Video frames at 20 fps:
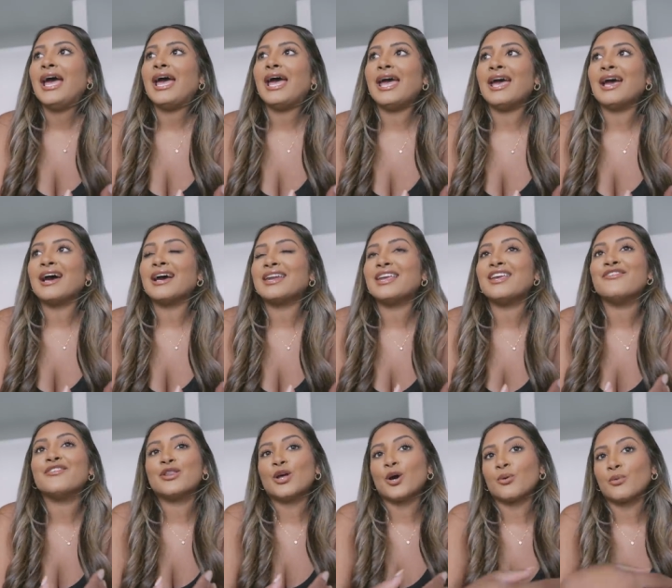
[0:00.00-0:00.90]
And
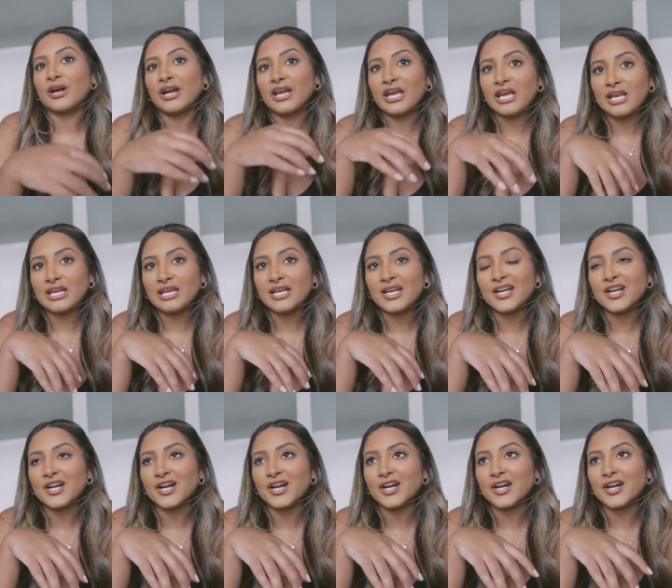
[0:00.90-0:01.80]
even though we're in
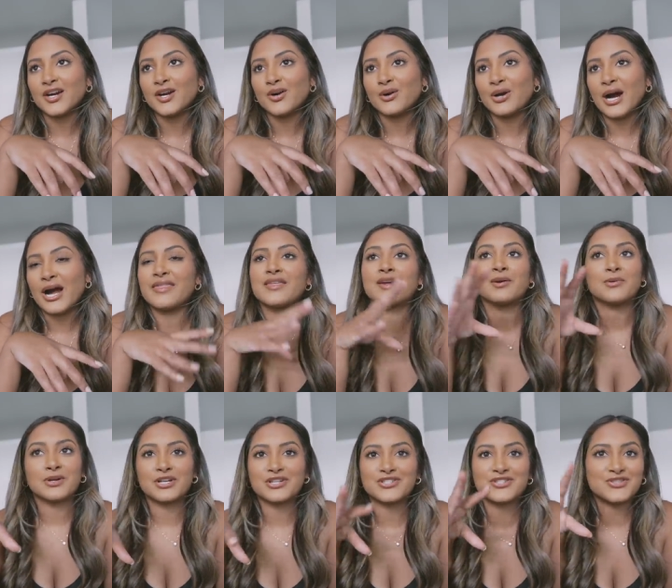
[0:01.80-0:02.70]
here, I think
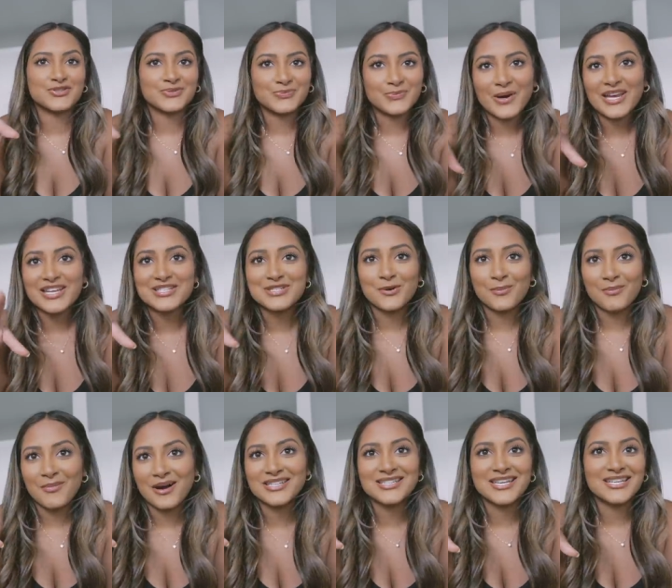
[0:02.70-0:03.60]
we're gonna just wait till
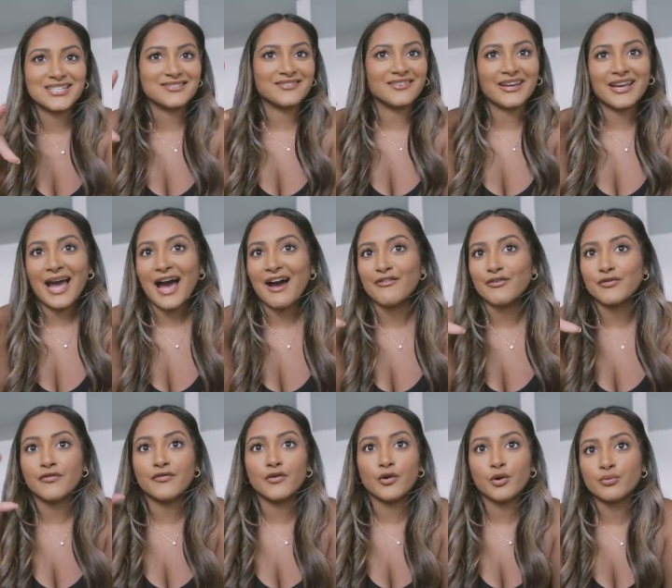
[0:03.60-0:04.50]
Monday to like have a
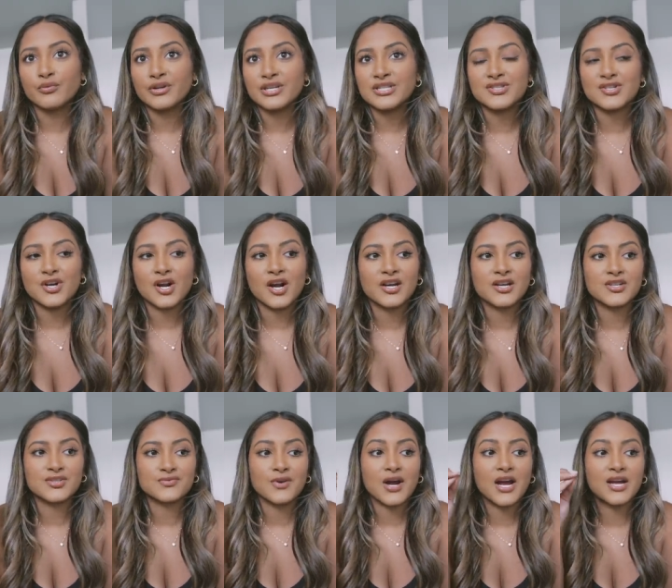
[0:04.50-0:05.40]
full restart
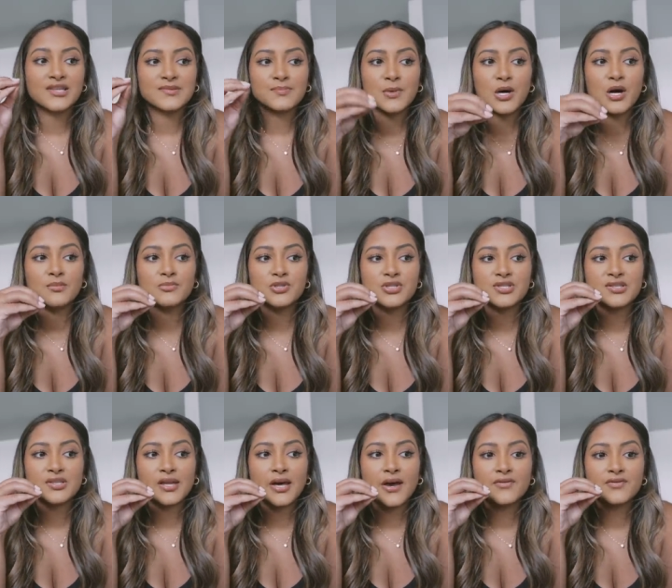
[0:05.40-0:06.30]
because Ryan's mom
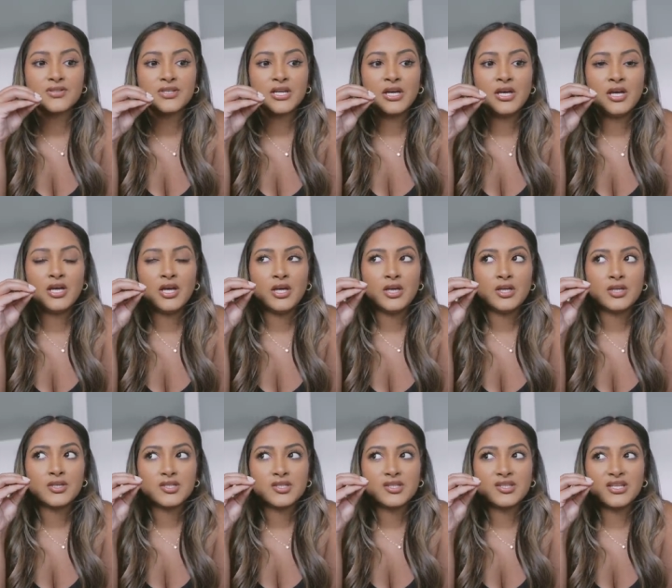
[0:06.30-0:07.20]
just left.
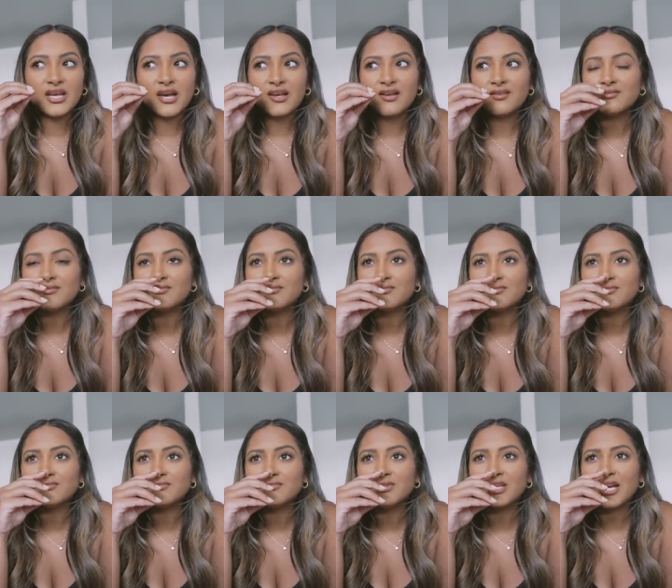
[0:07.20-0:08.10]
Yeah,
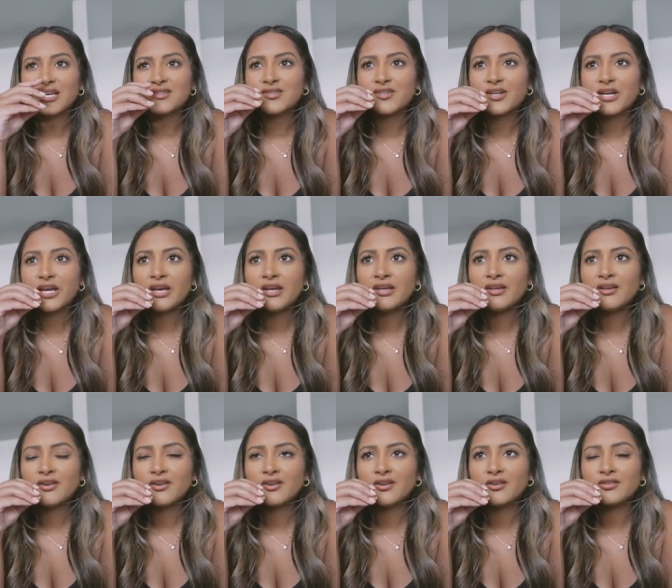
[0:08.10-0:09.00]

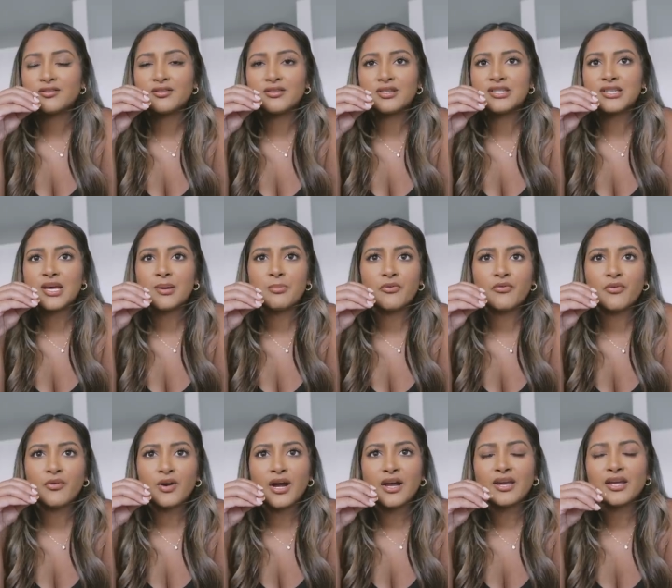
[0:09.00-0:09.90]
yesterday or the day
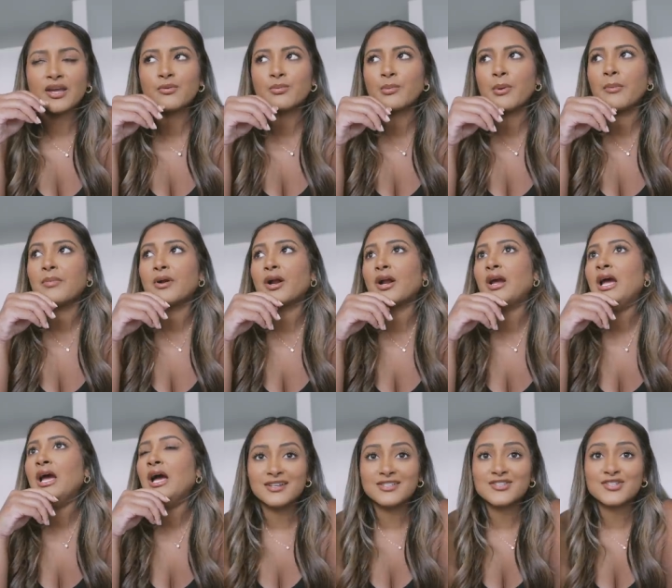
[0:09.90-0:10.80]
before I can't remember
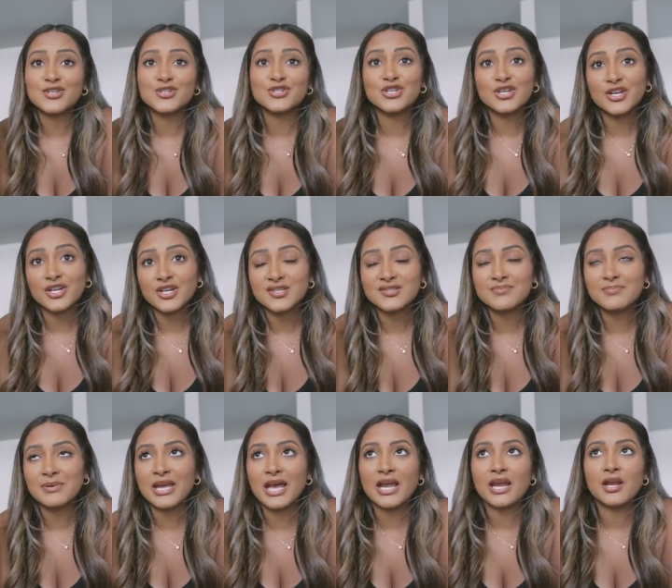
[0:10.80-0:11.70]
so she cooked
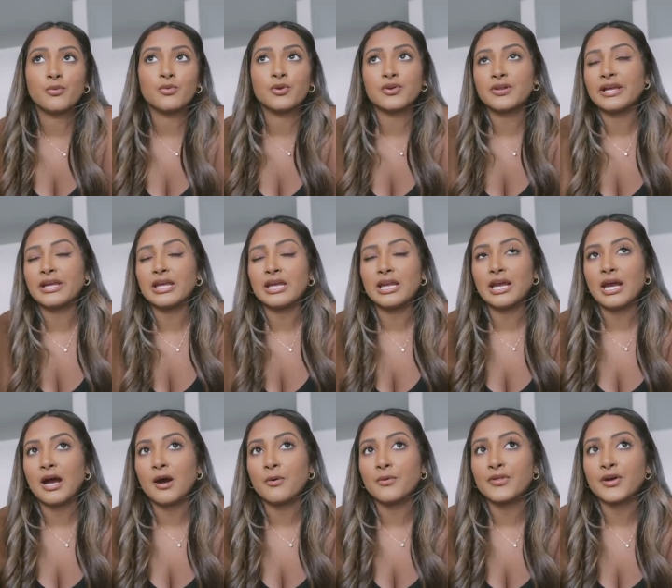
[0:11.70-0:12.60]
spaghetti and we were like
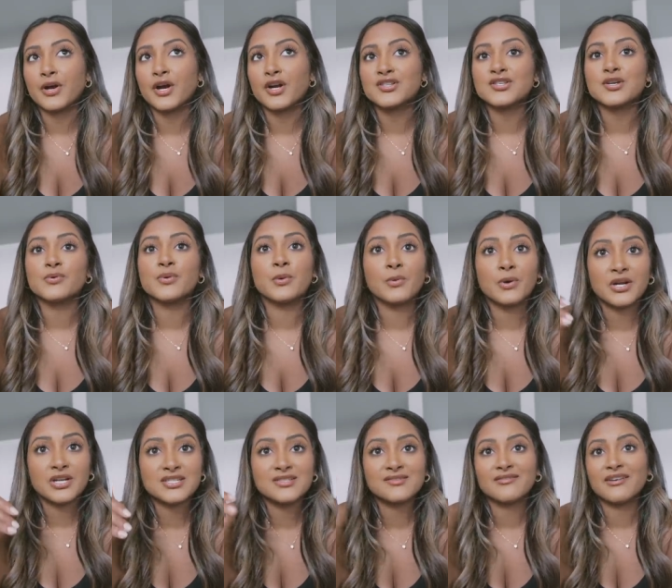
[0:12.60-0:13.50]
eating out with her so we
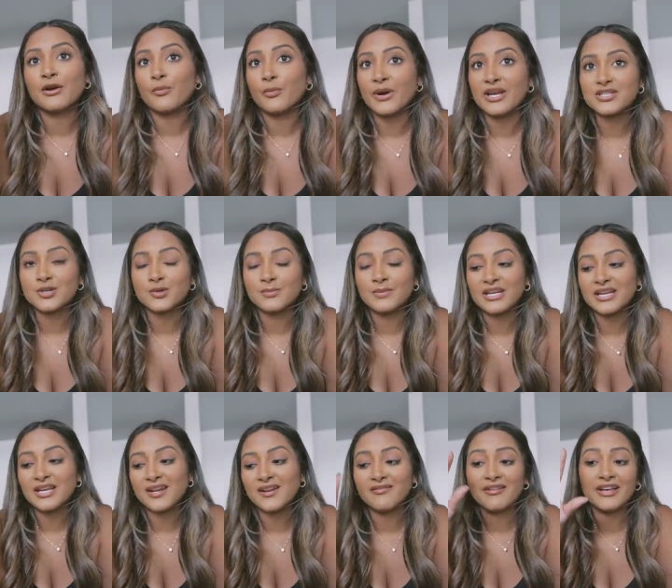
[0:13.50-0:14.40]
wanted to like wait till
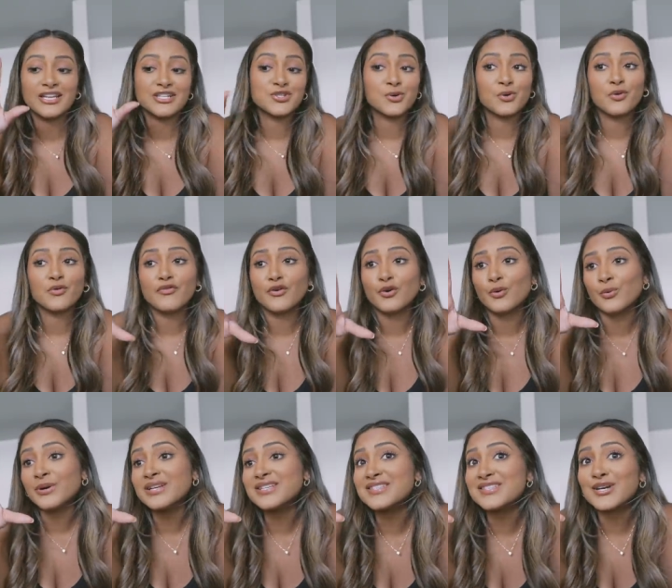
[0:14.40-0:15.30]
Monday to like do a full
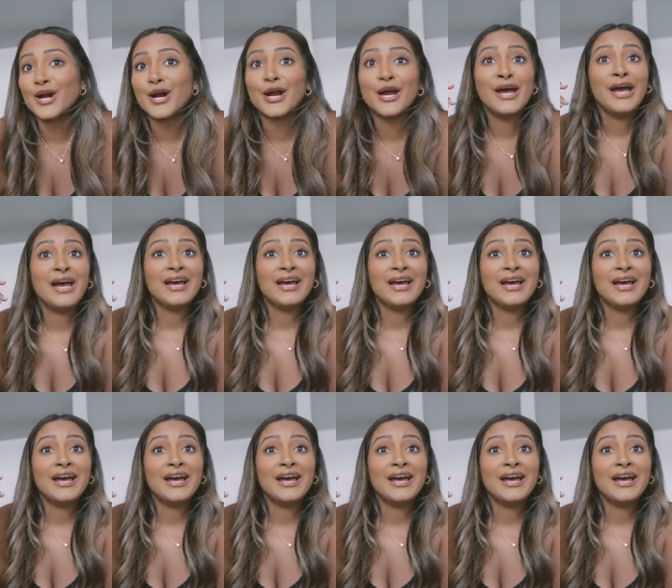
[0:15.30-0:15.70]
restart